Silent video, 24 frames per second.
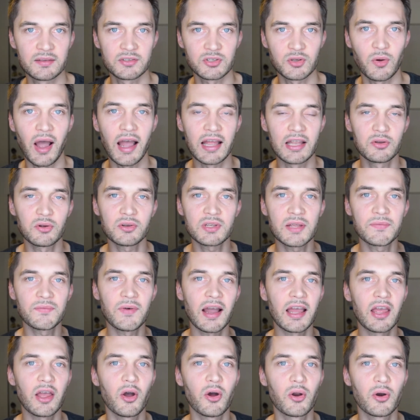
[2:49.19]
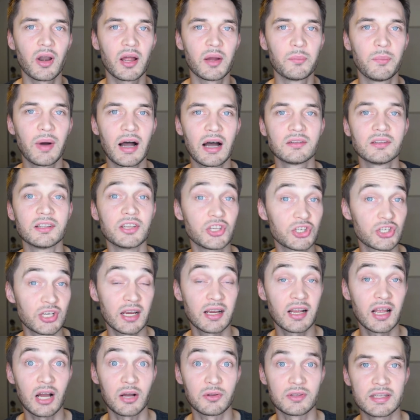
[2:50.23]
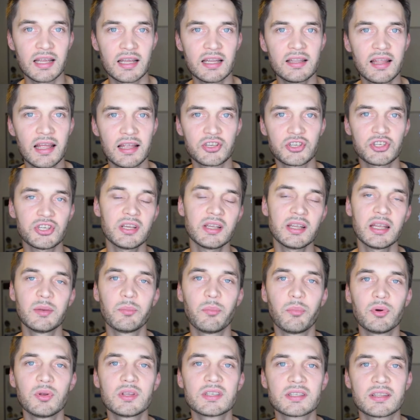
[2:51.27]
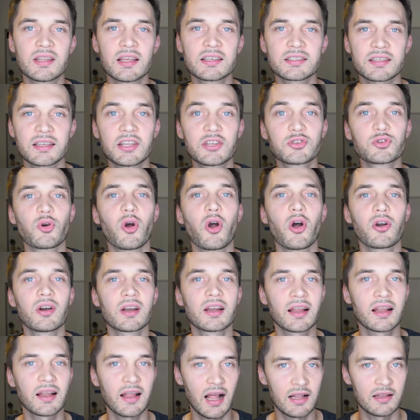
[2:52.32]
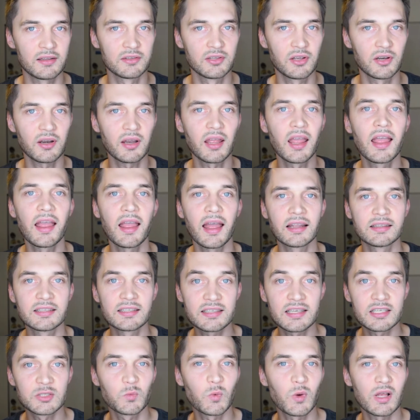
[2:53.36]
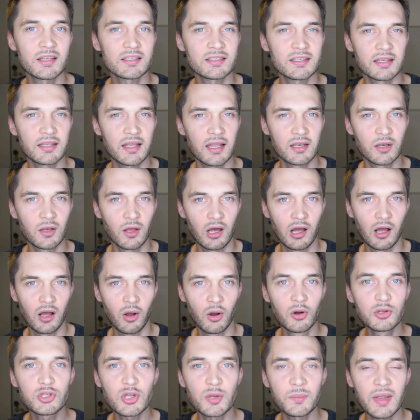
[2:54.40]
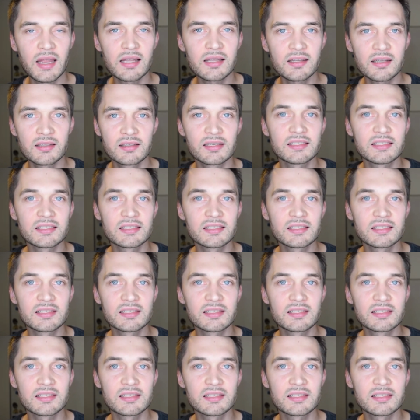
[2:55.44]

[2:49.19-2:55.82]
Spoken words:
So I notify her about the checkout date, and she inputs this into her calendar, and this is once again automated.